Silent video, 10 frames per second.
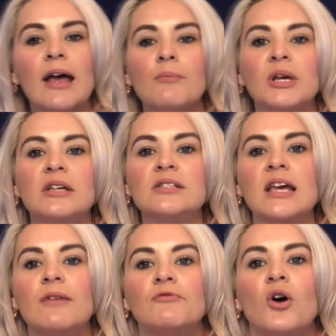because
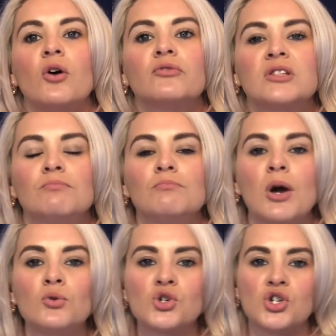it involves
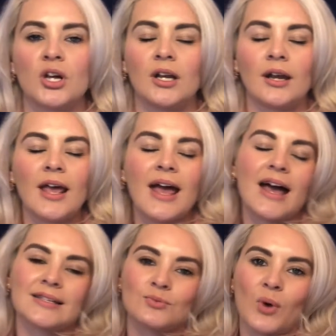emotion
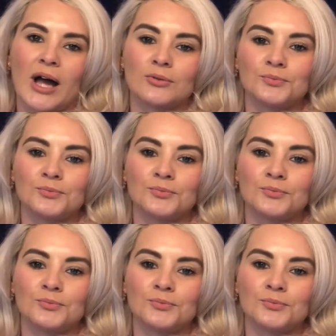as well.